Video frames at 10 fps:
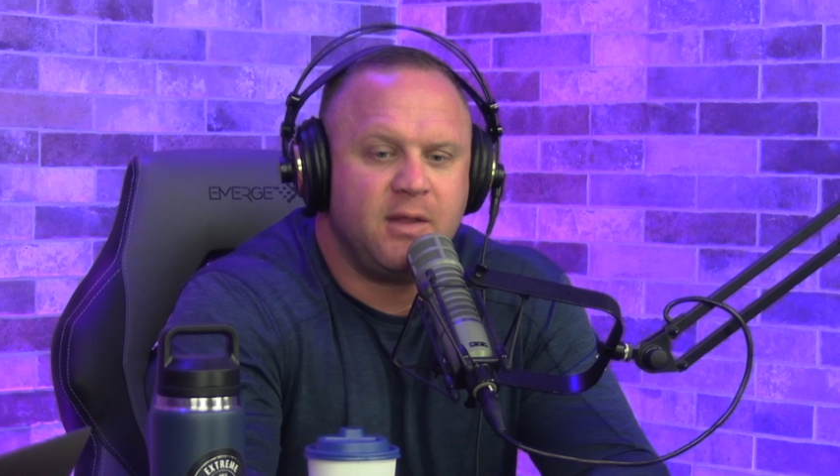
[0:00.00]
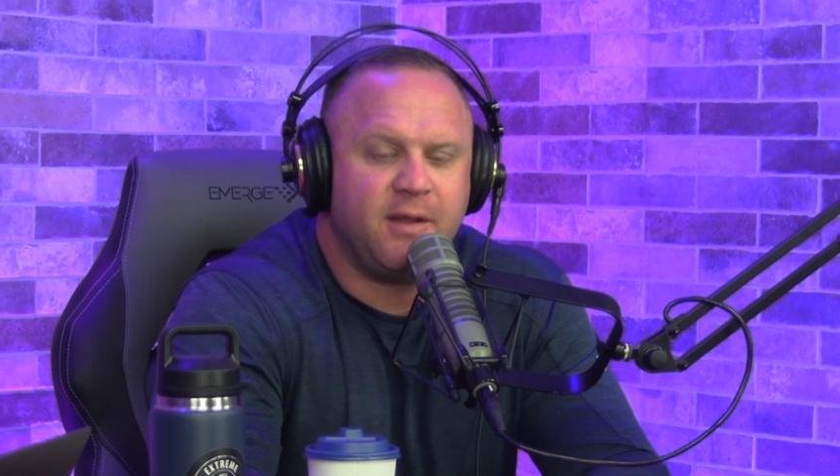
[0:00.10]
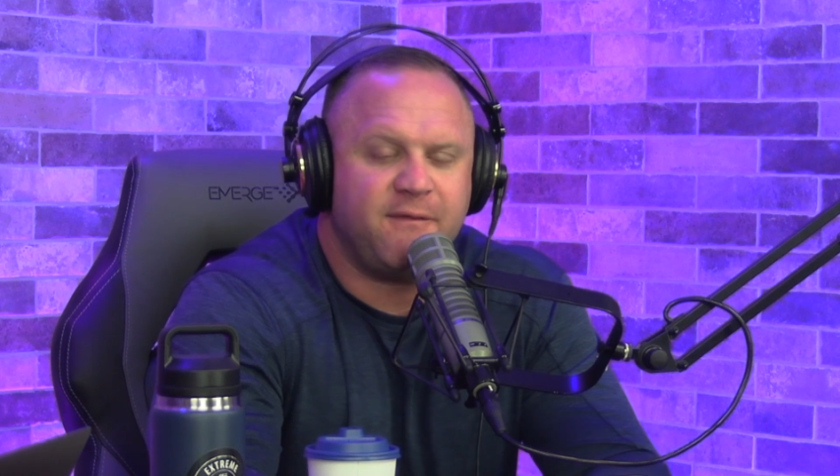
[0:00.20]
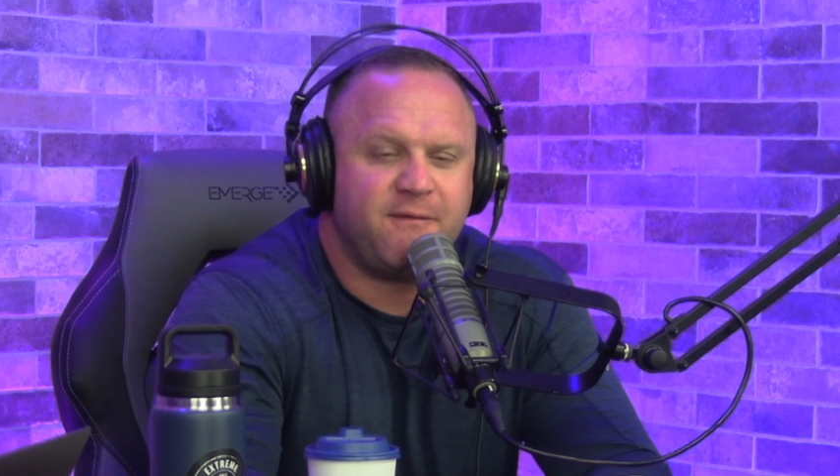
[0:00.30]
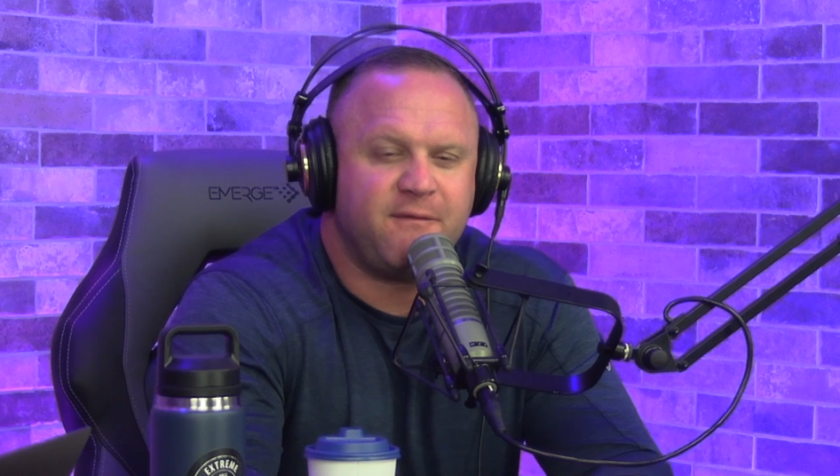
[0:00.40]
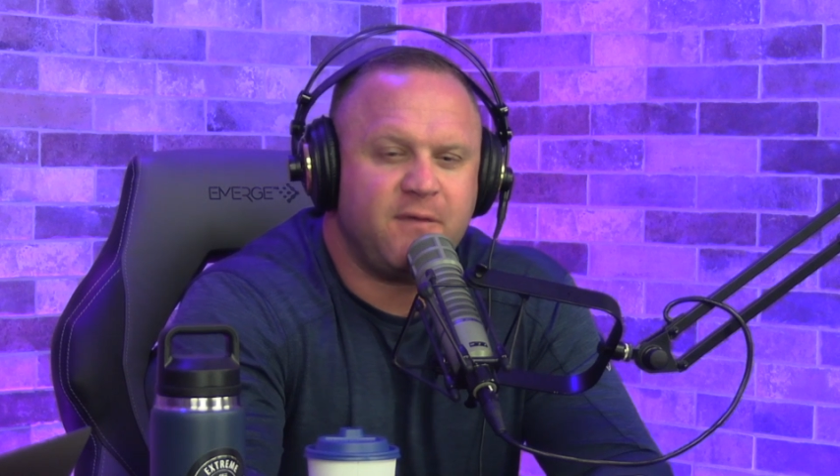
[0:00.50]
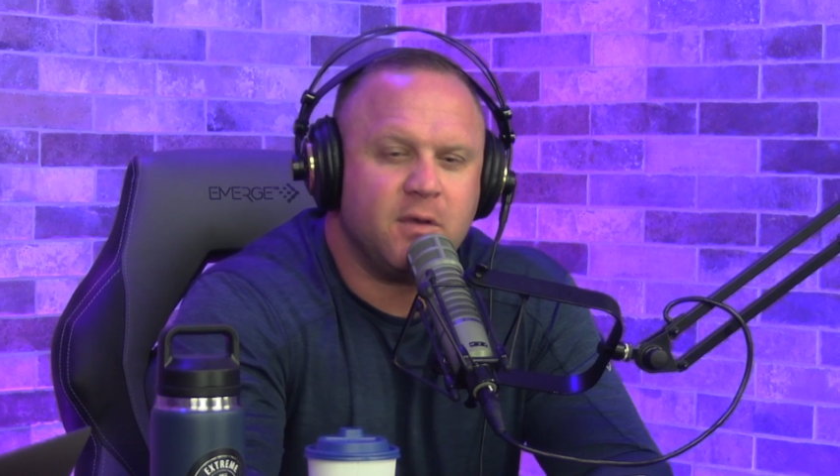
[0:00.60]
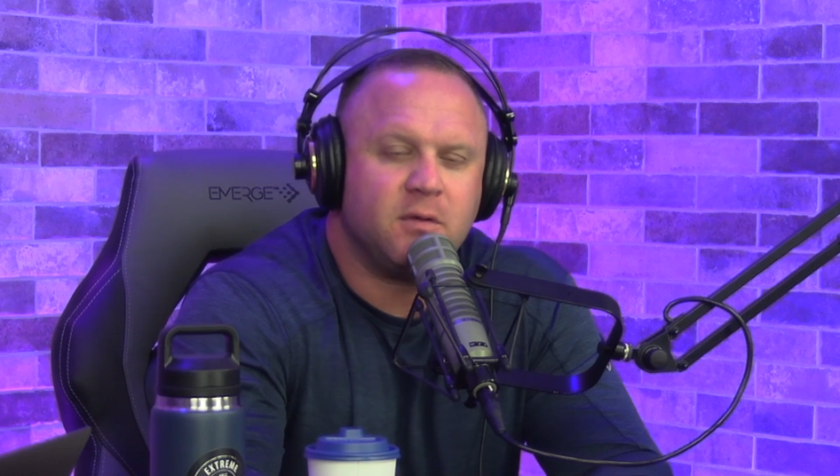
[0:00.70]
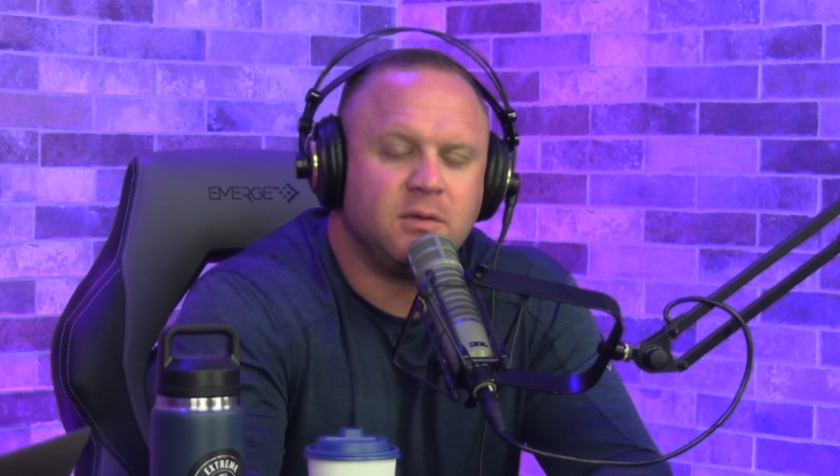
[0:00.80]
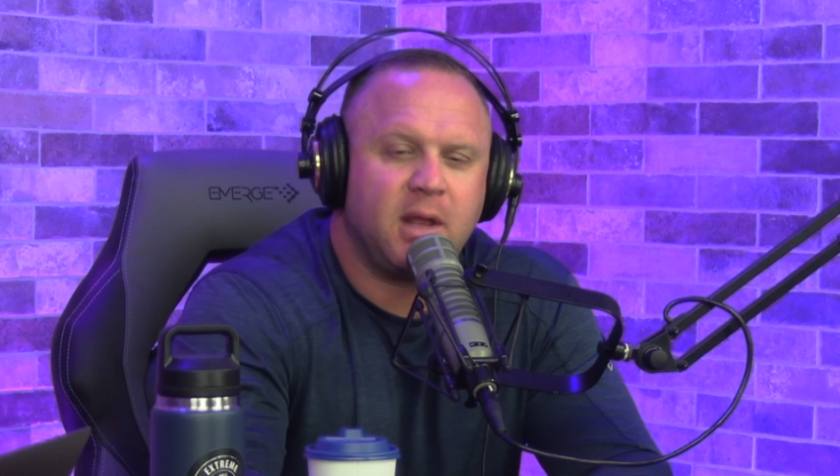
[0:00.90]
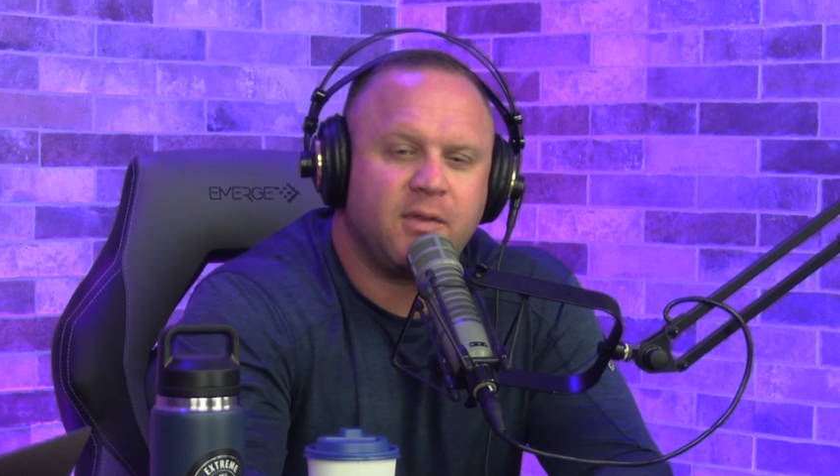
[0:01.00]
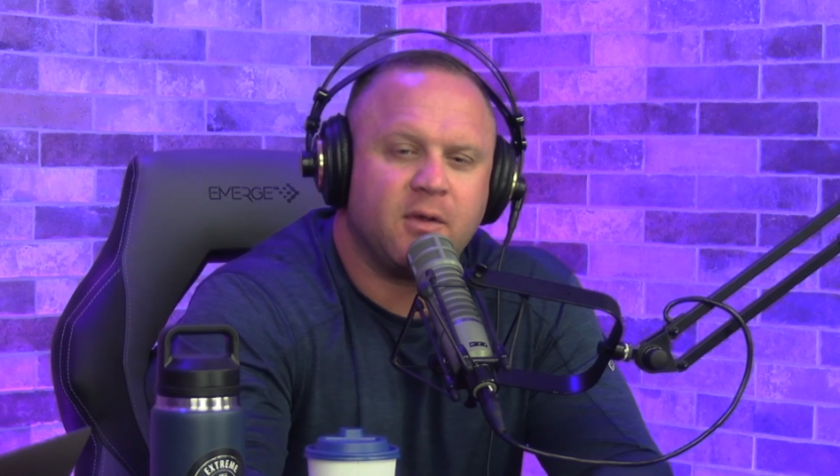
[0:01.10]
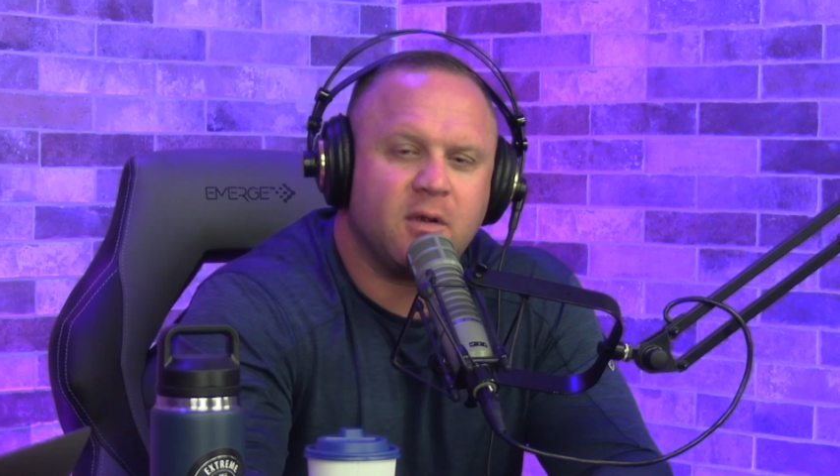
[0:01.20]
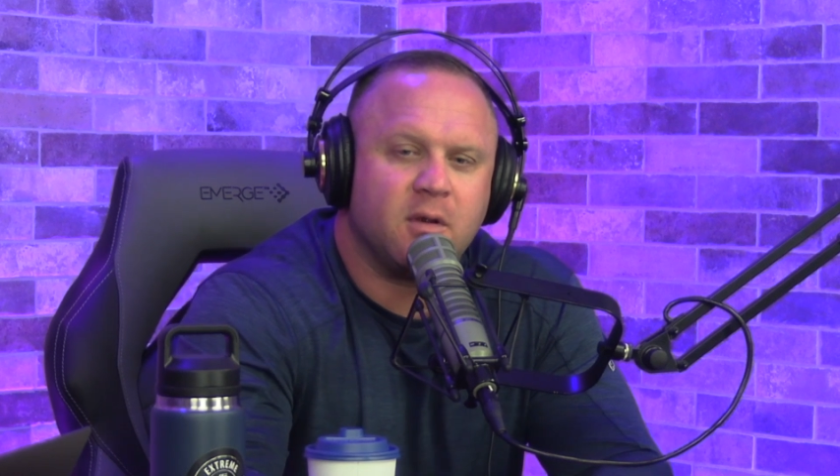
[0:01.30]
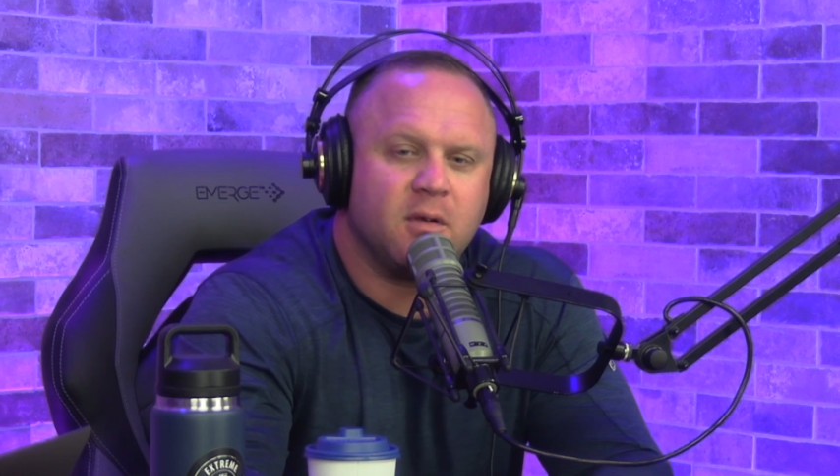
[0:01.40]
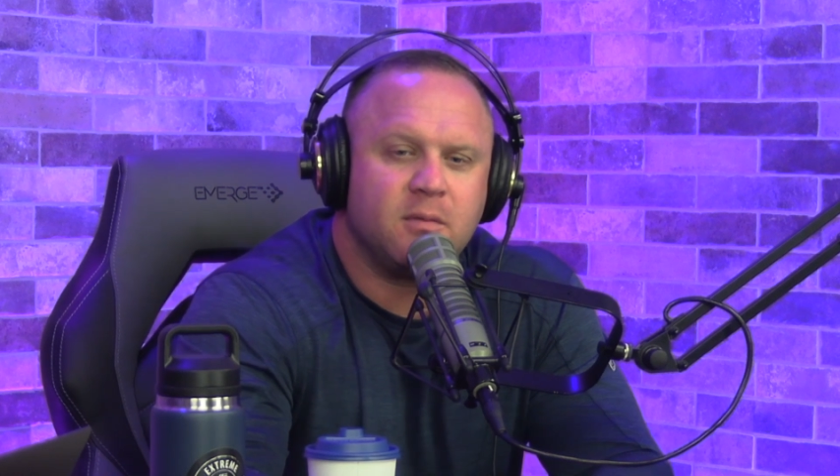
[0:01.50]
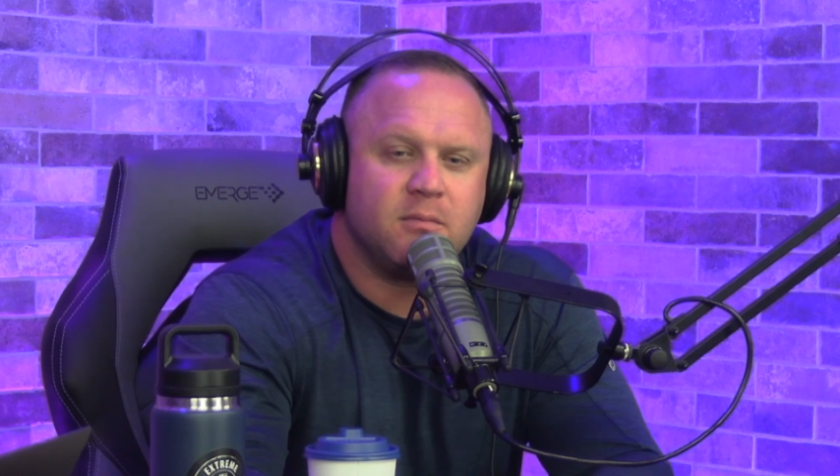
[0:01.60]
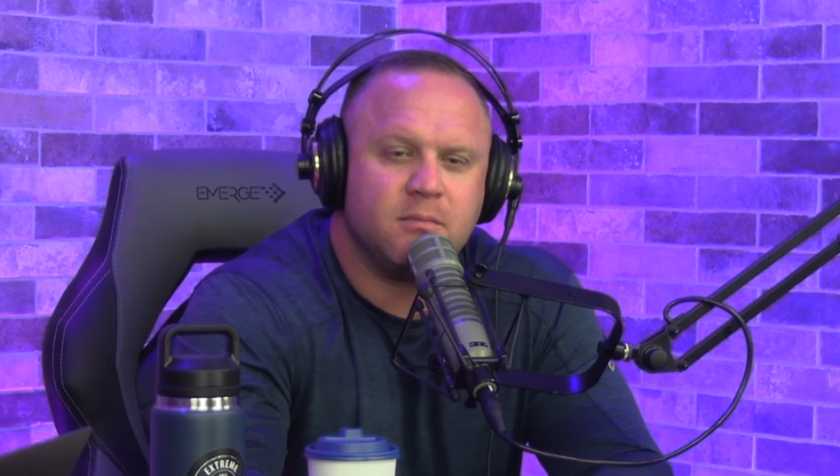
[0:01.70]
they feel like they're